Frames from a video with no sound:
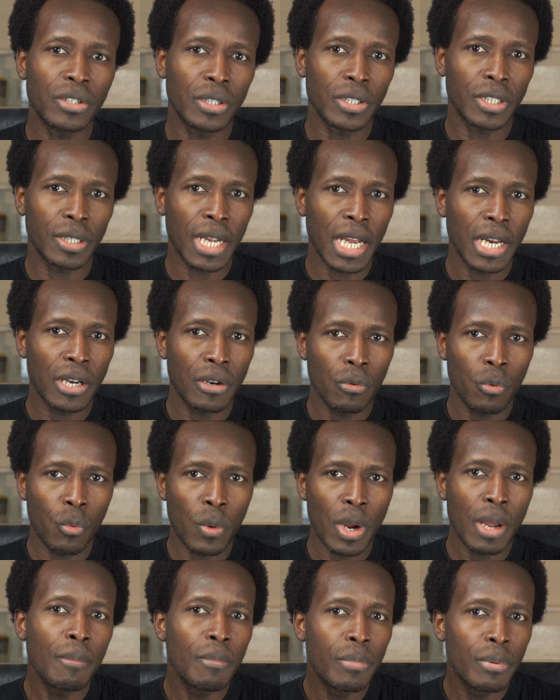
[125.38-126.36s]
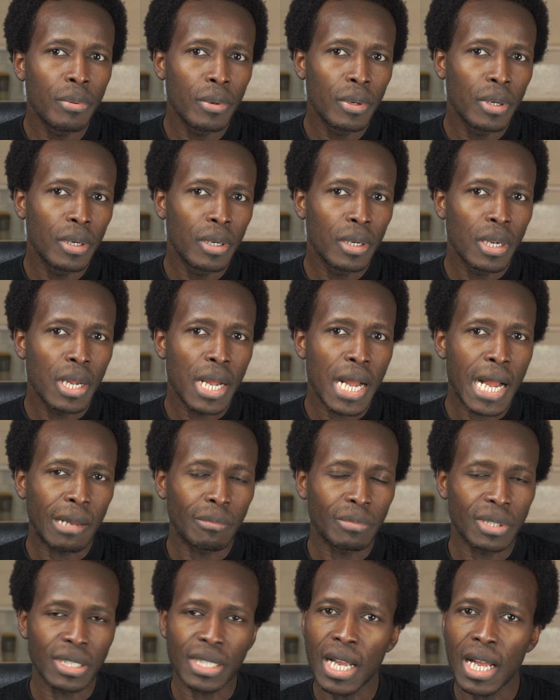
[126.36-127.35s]
on some kind of web
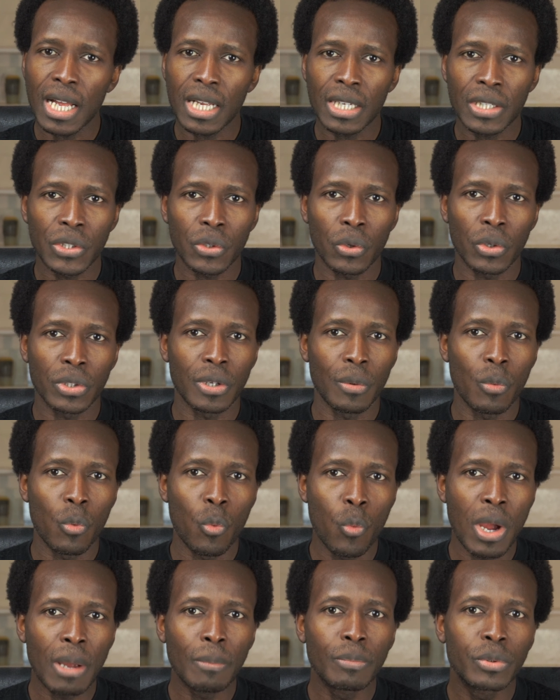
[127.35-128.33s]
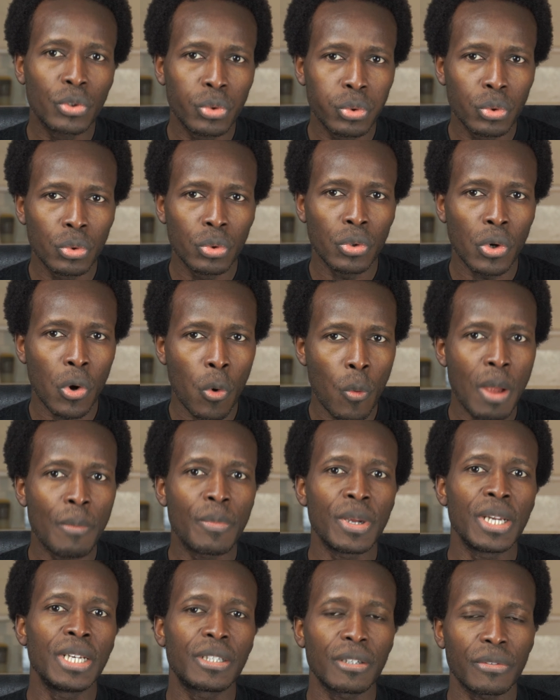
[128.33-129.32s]
SaaS or some web tool or web
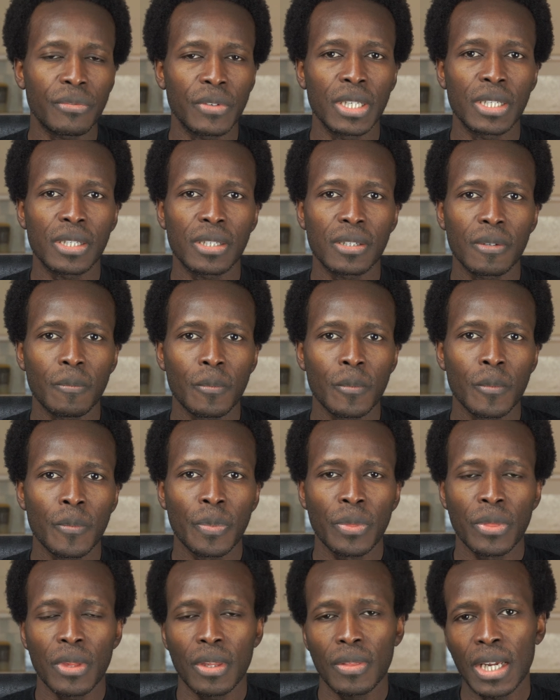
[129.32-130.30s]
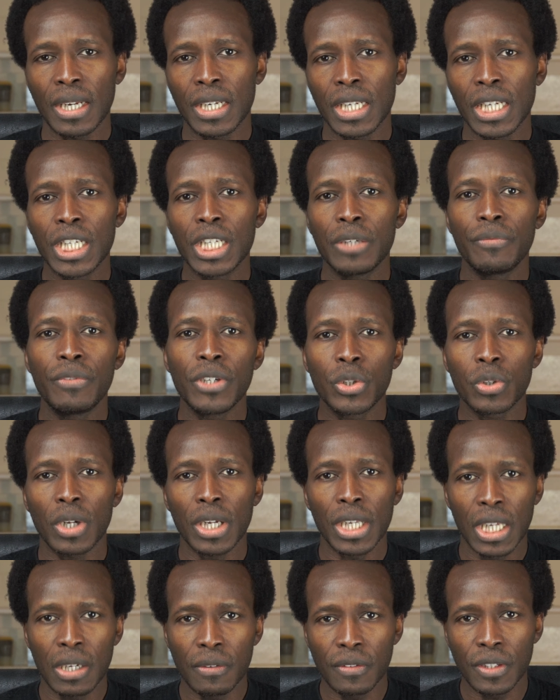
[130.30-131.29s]
interface that the individual
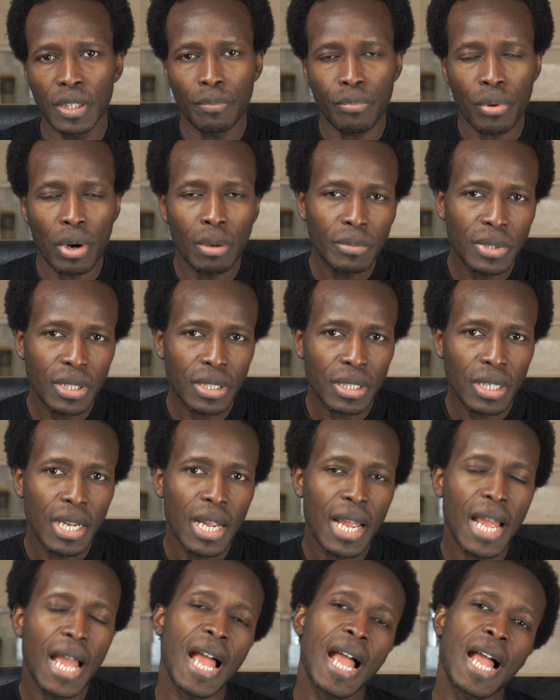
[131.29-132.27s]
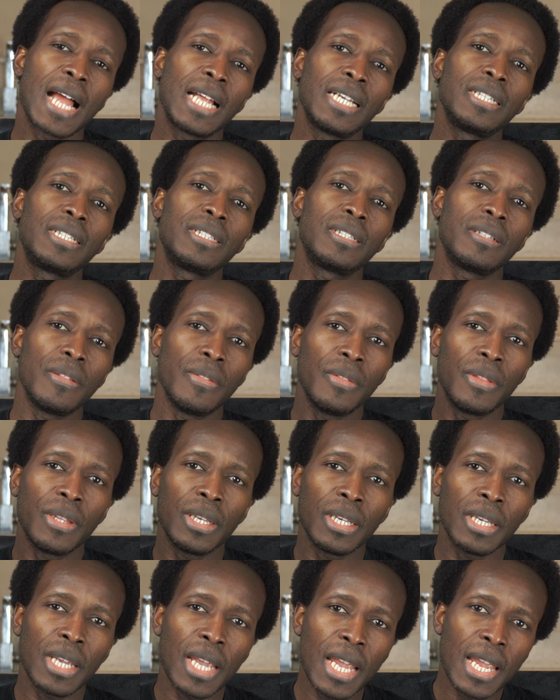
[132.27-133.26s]
gives the prompts, and
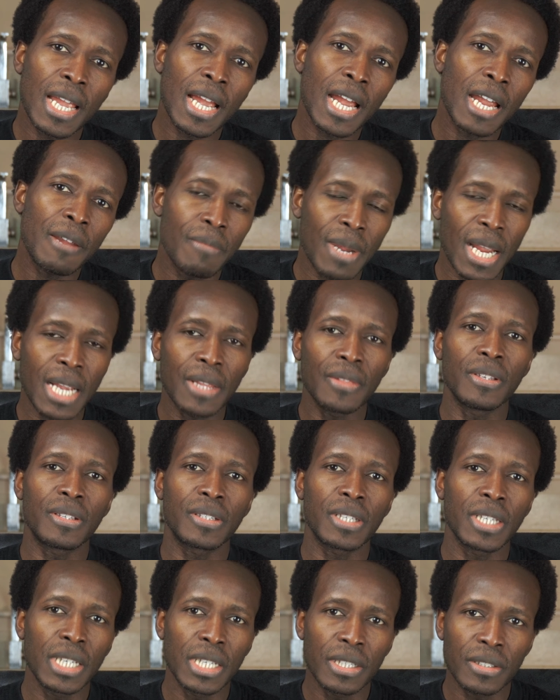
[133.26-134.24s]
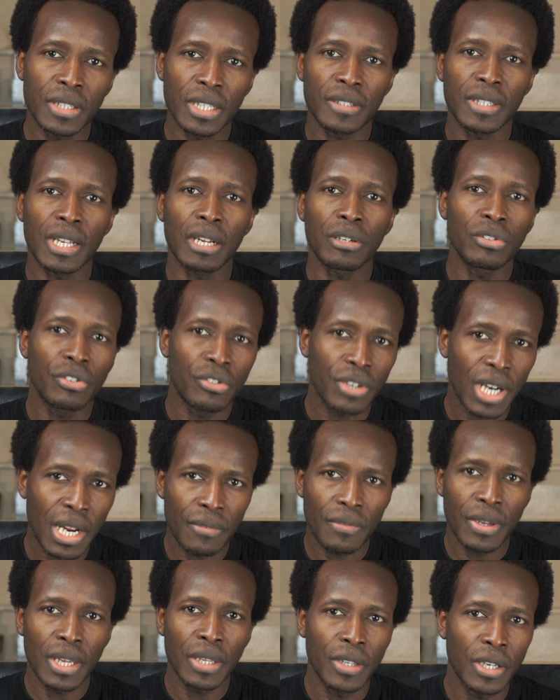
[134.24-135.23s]
the AI behind the scenes is now
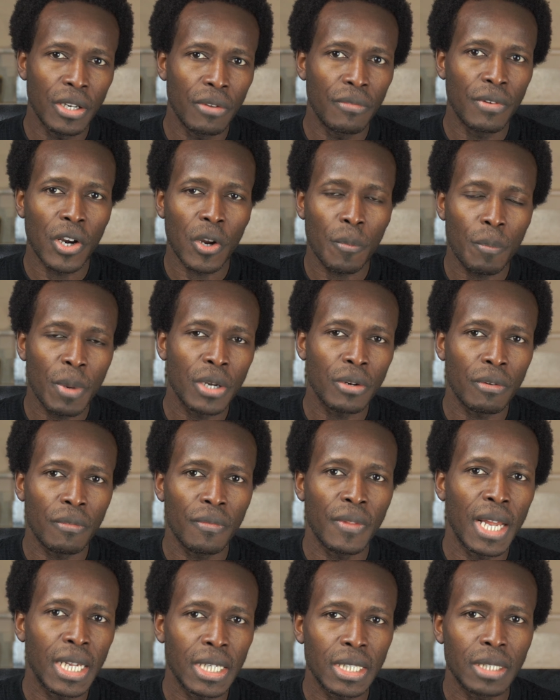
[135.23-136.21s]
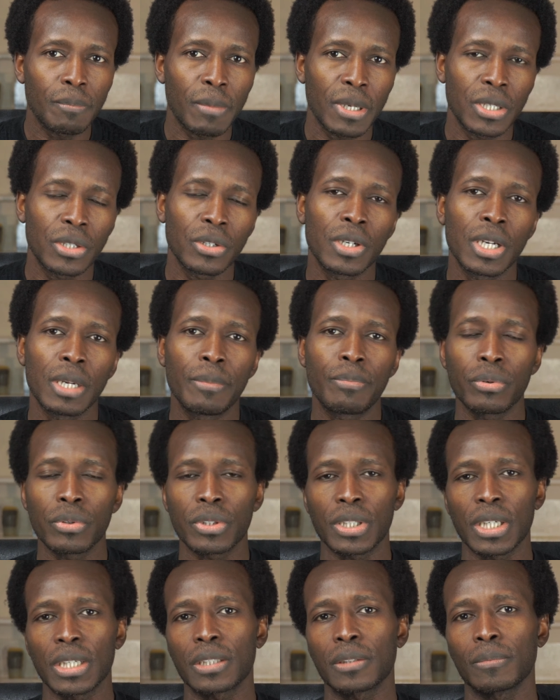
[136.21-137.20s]
driving the development of that particular
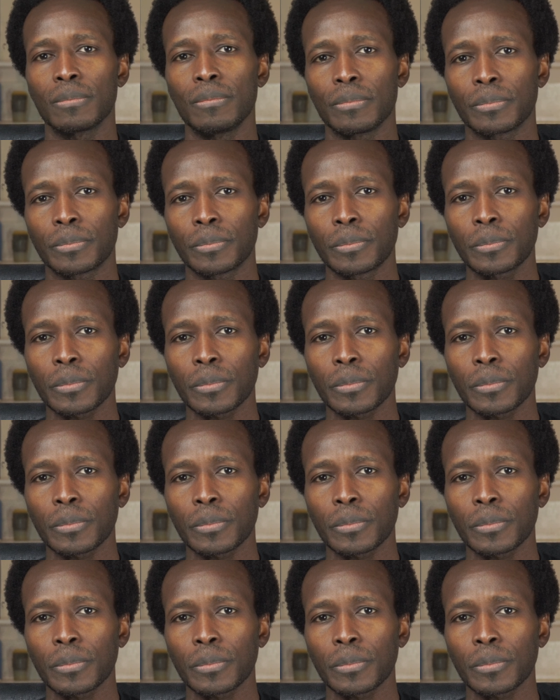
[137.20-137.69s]
process.